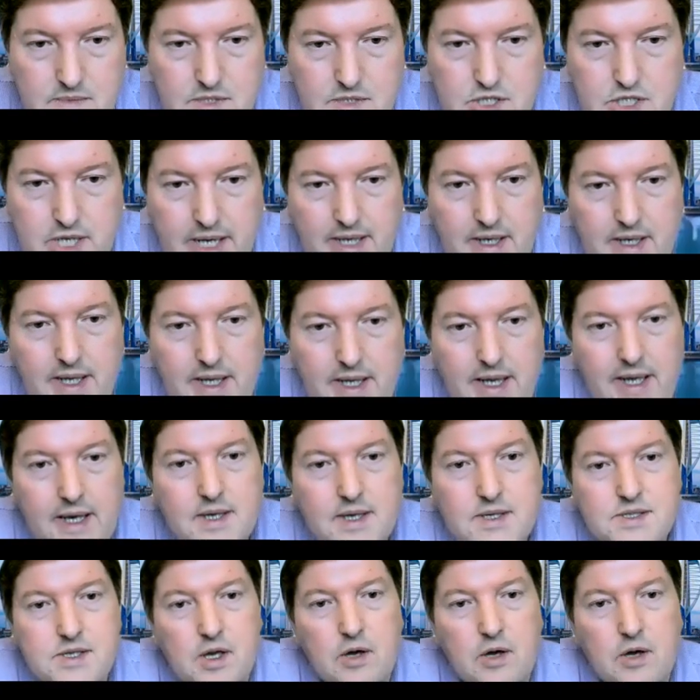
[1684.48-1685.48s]
sheet here.
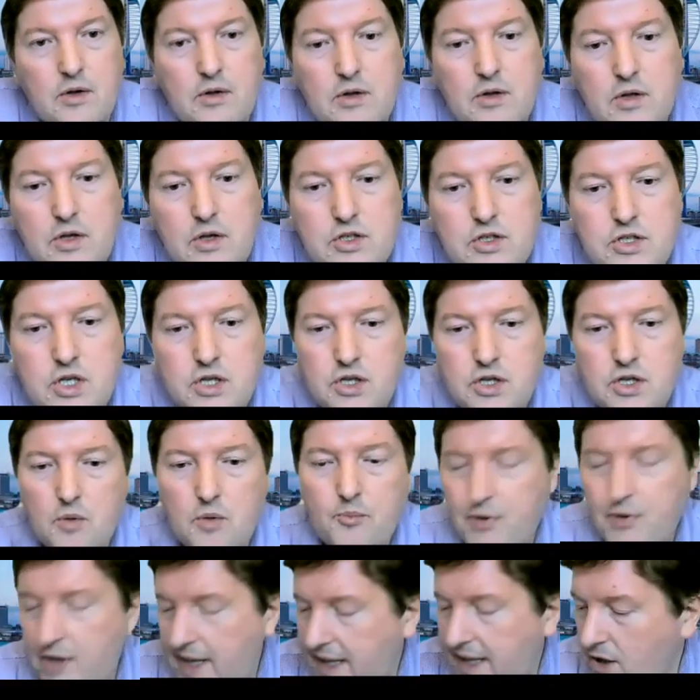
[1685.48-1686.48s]
So you should do
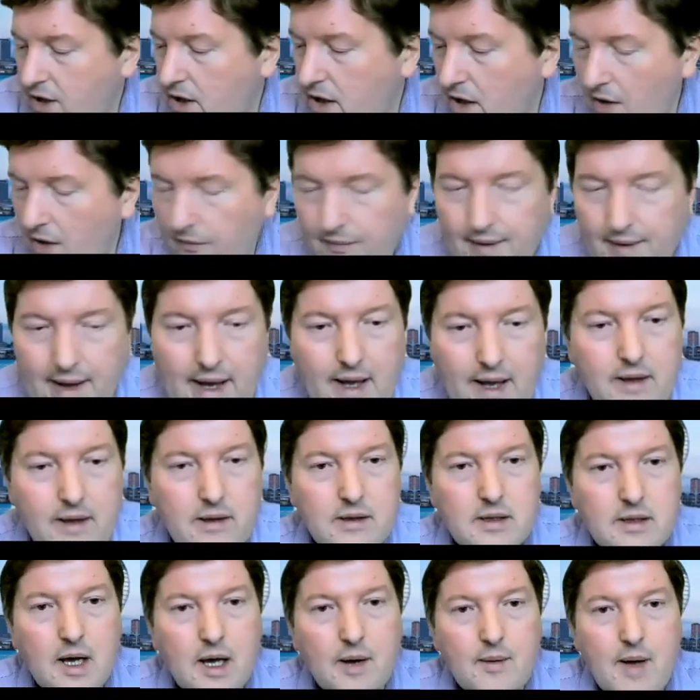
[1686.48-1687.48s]
pretty good on that.
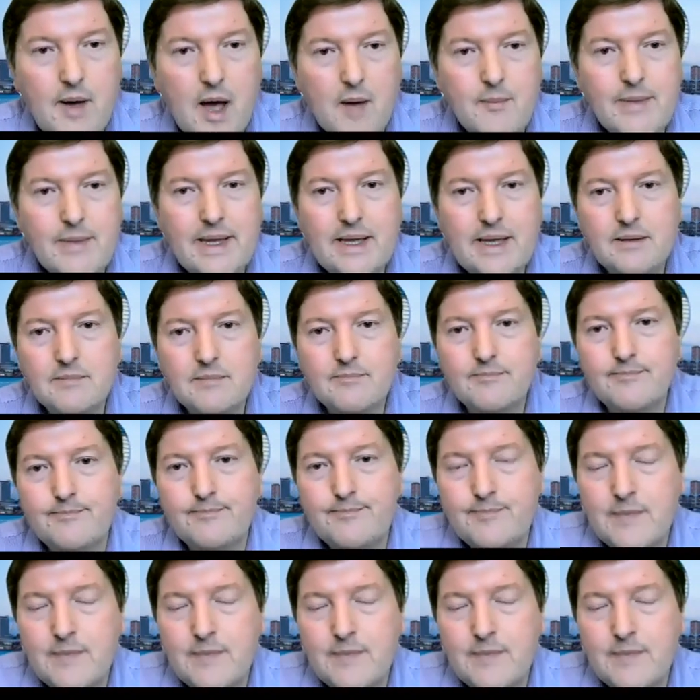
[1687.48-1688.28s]
I mean,